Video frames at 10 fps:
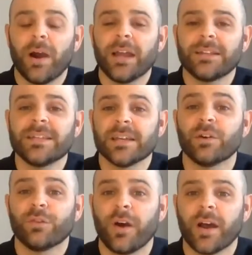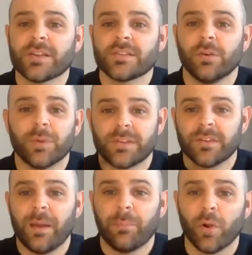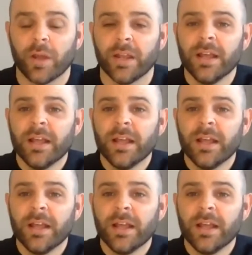identify so much to that point.